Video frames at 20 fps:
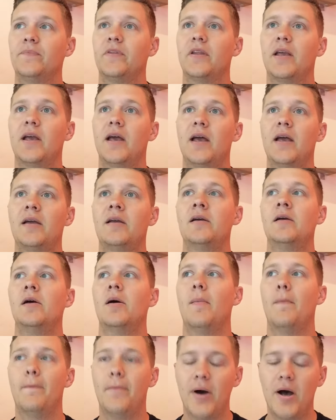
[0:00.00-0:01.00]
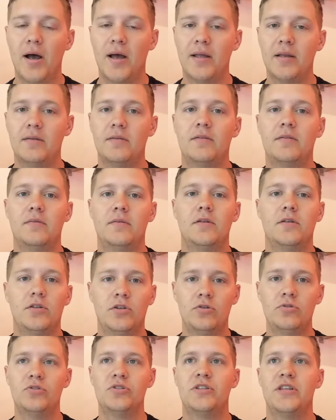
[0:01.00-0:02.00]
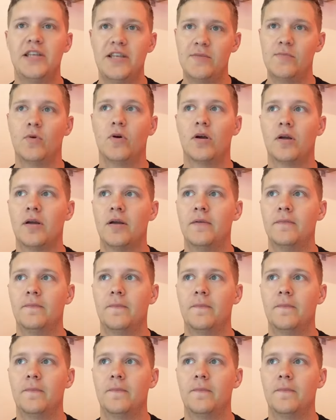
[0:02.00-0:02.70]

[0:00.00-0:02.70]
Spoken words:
Okay, but use teamwork.